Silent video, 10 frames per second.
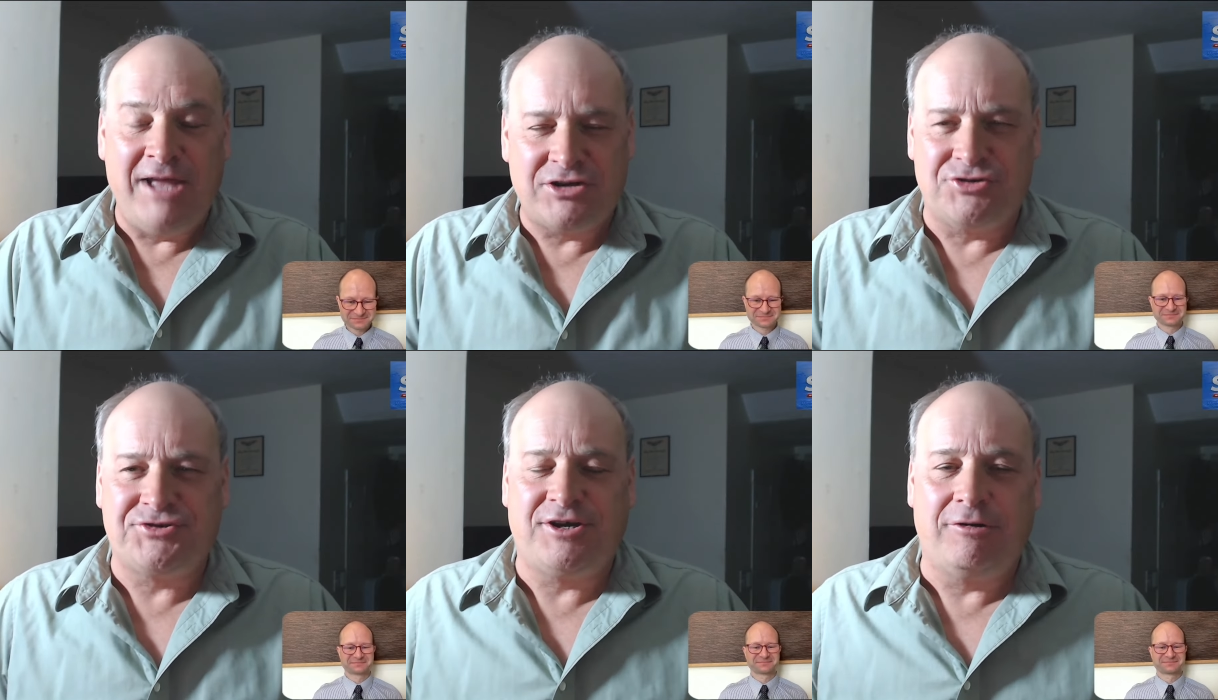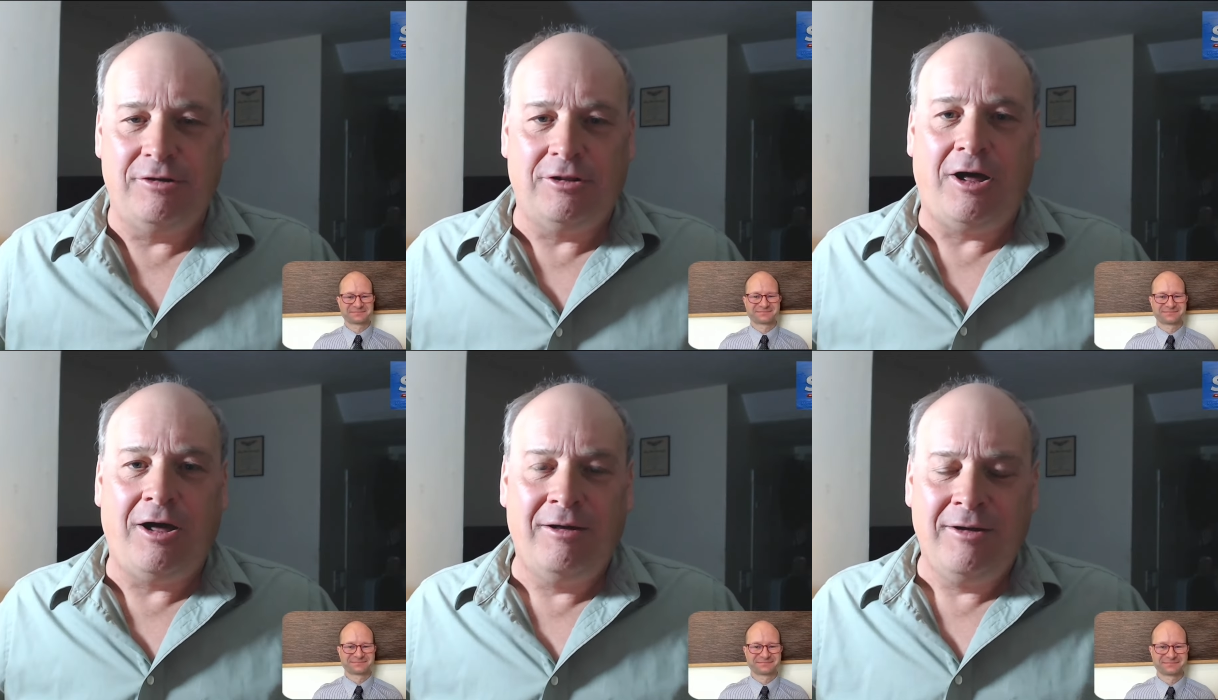Speaker 1: National Security
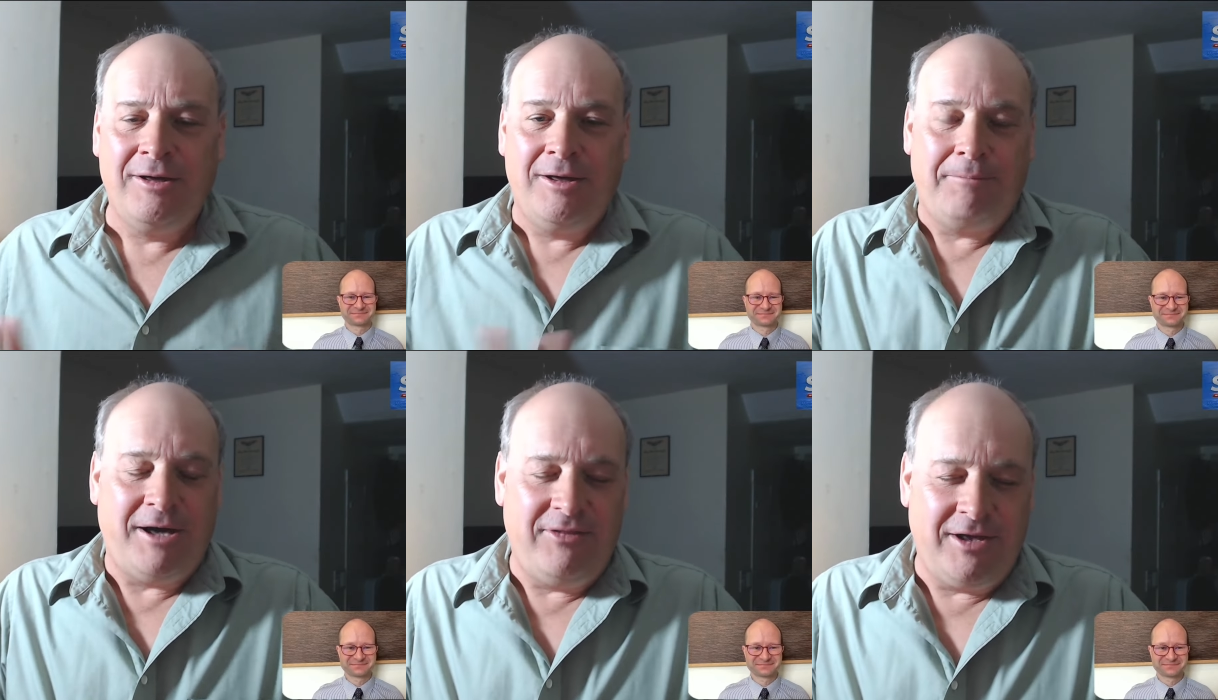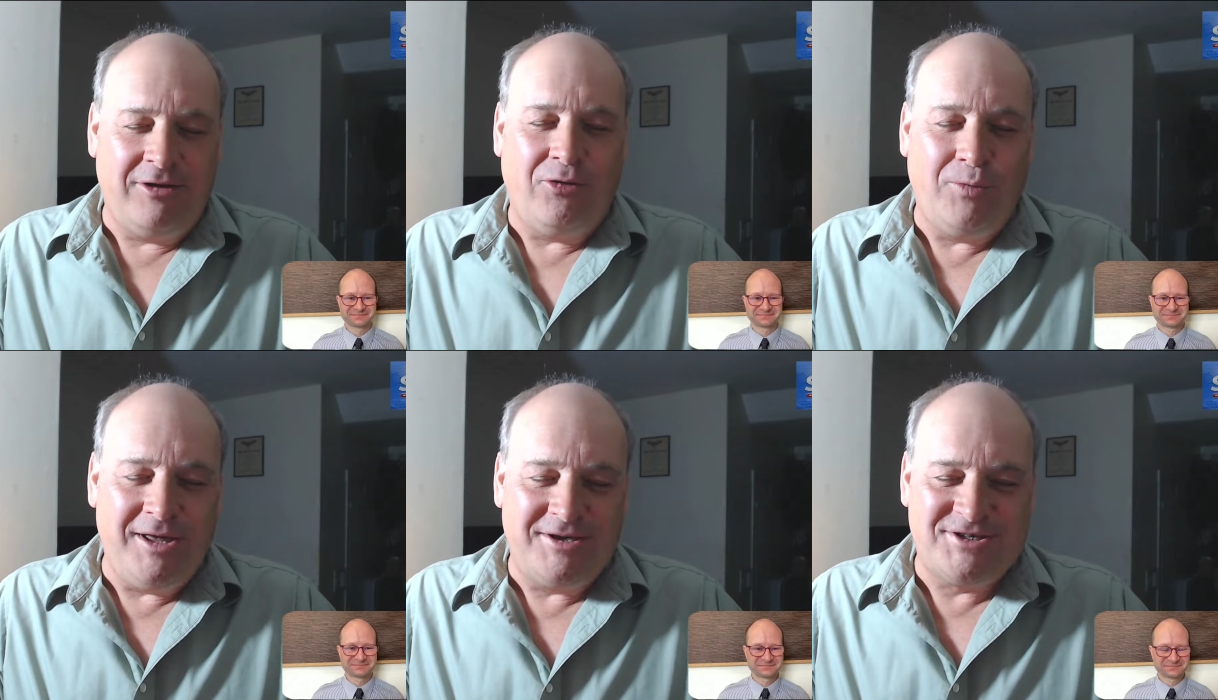Law by the end of the
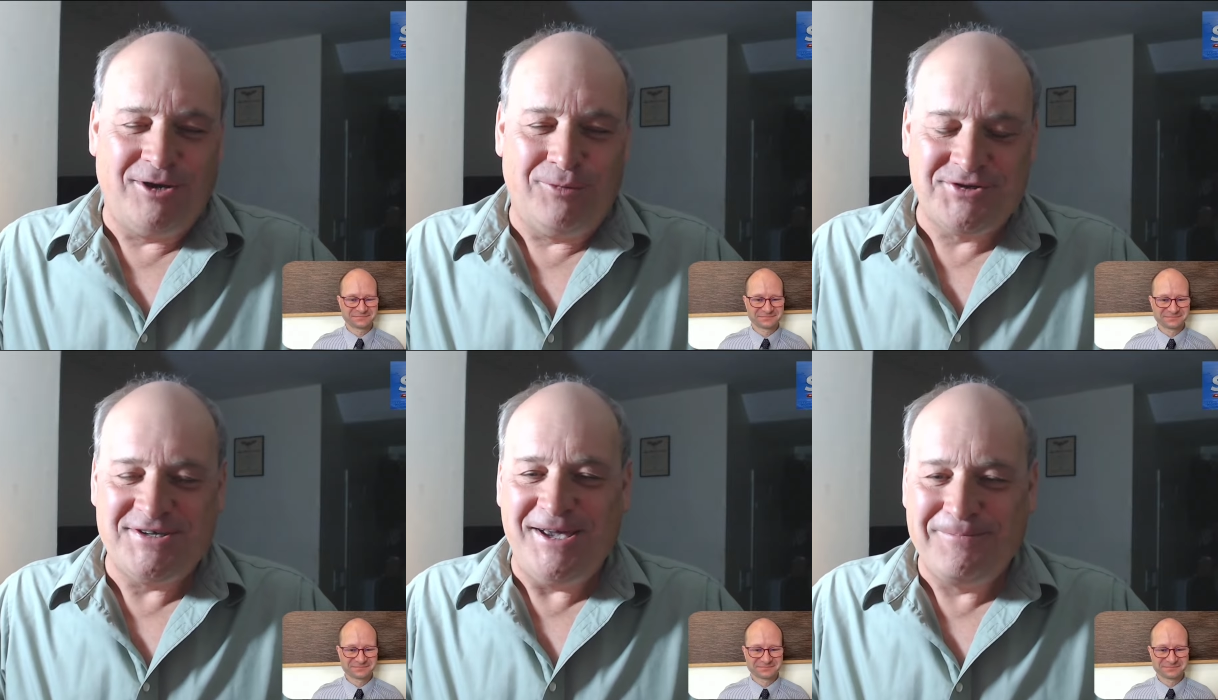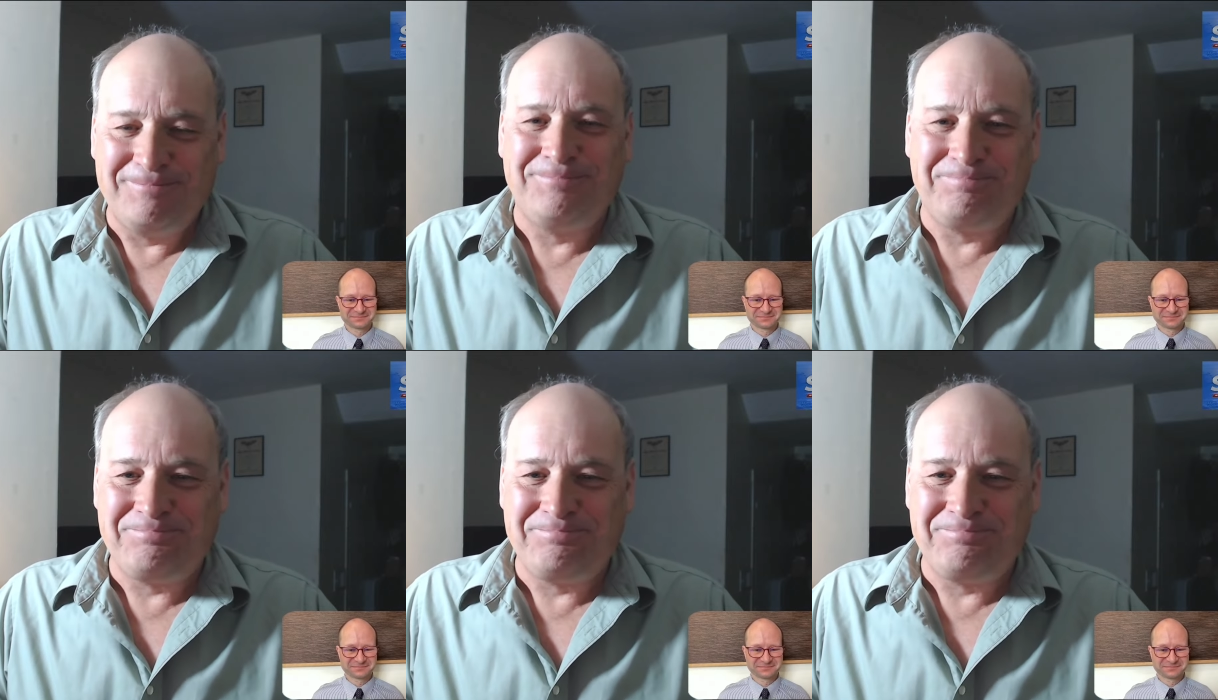week. So we'll see.